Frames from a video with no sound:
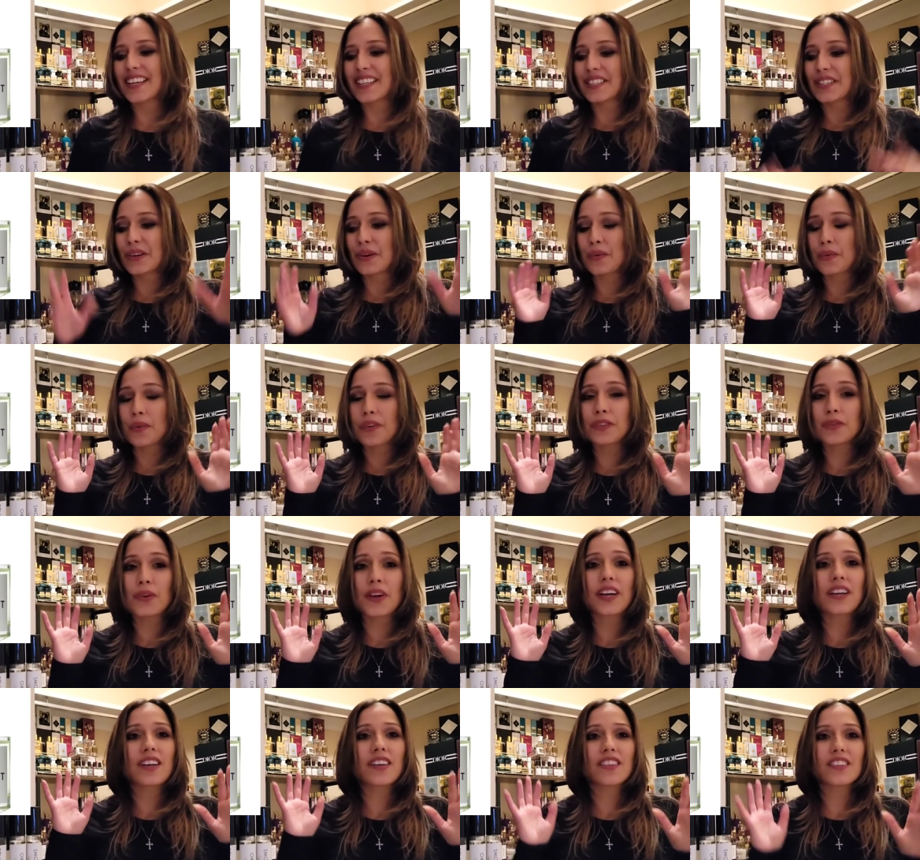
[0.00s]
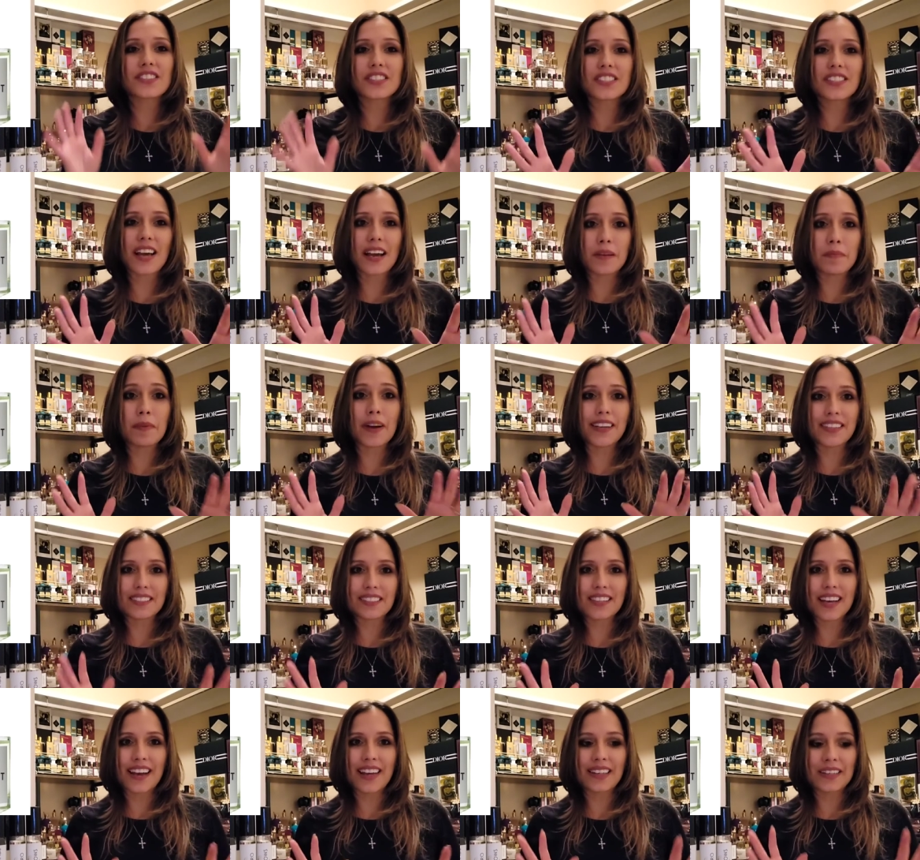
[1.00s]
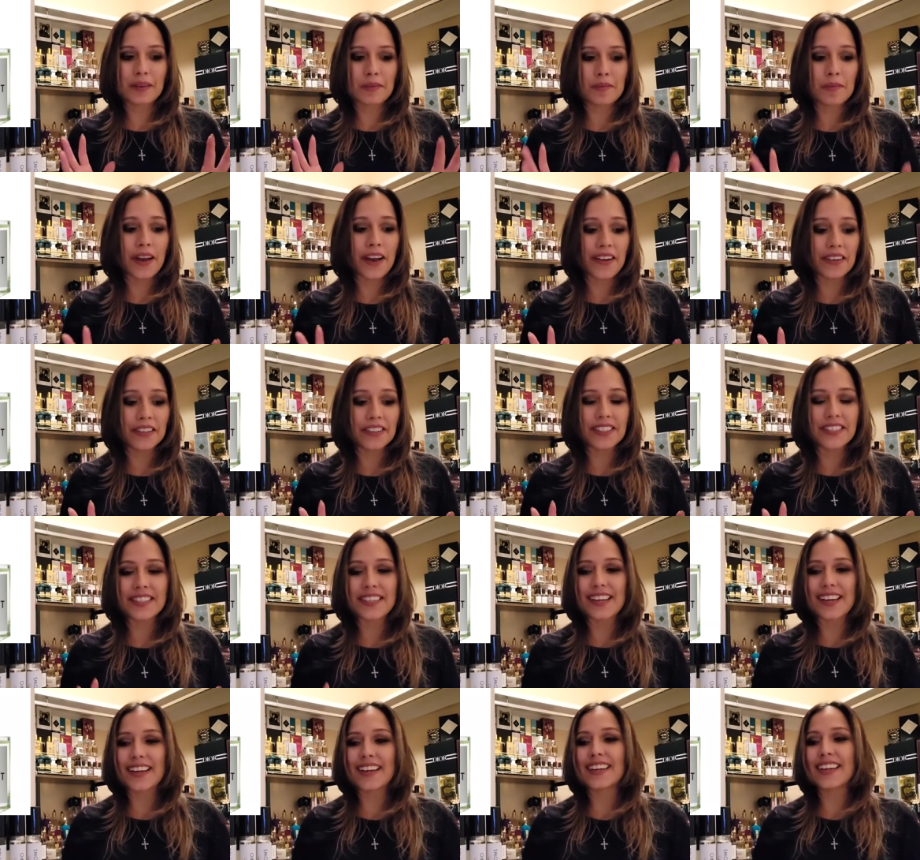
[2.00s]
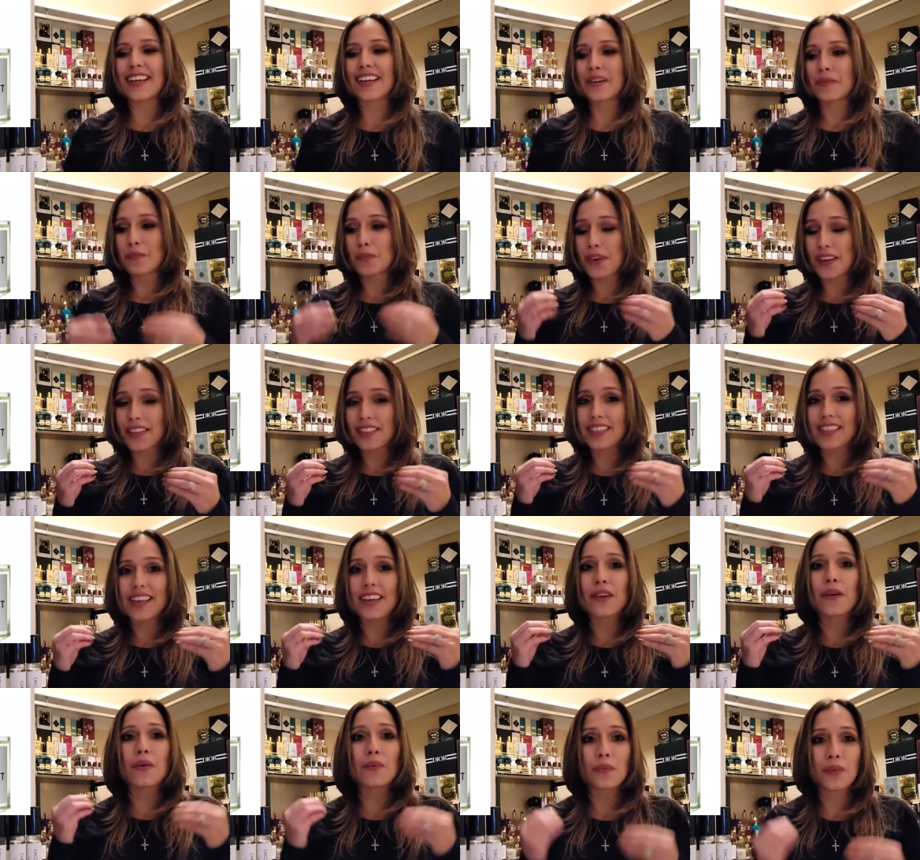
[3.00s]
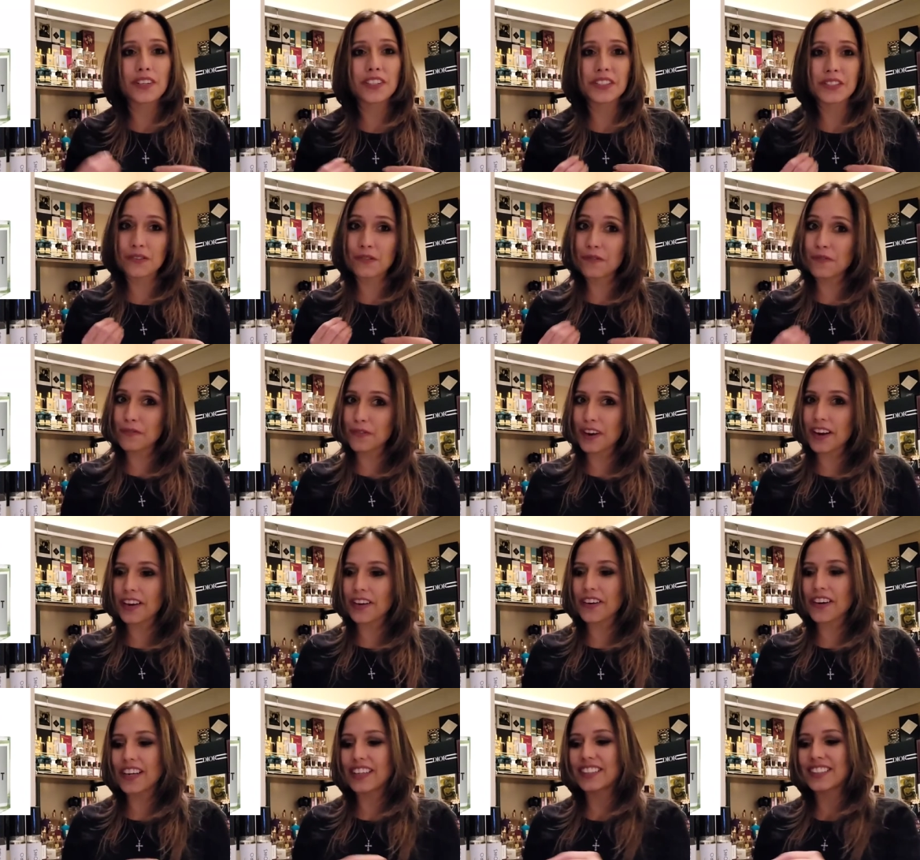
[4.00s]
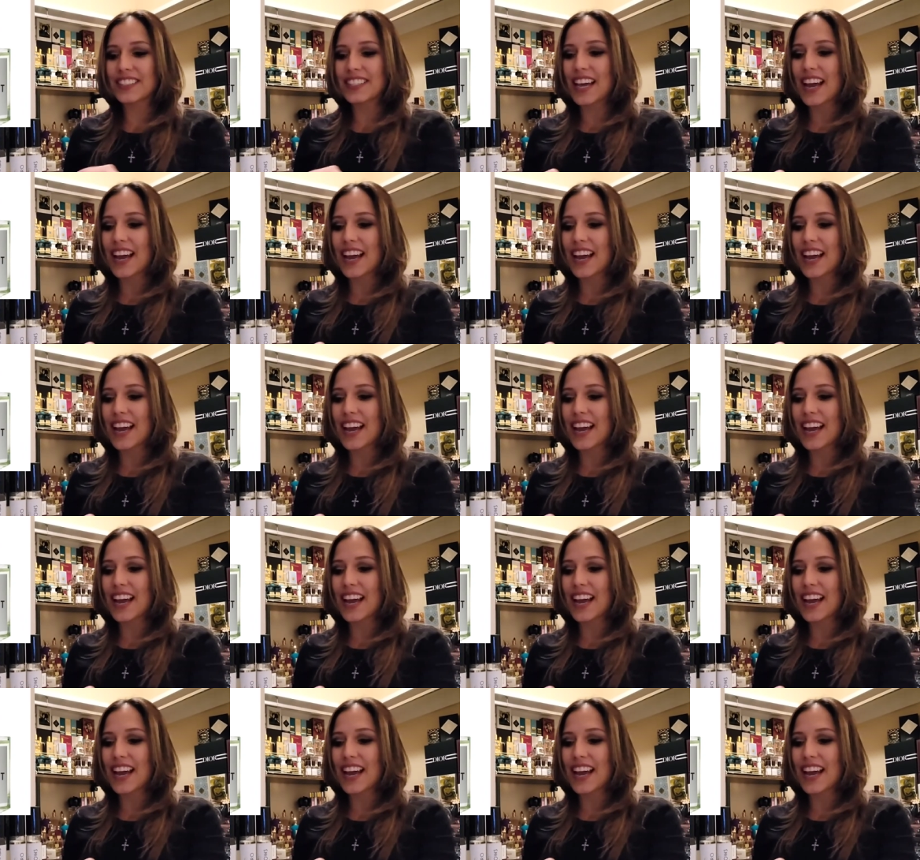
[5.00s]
So we're doing another side-by-side -side comparison with the original fragrance.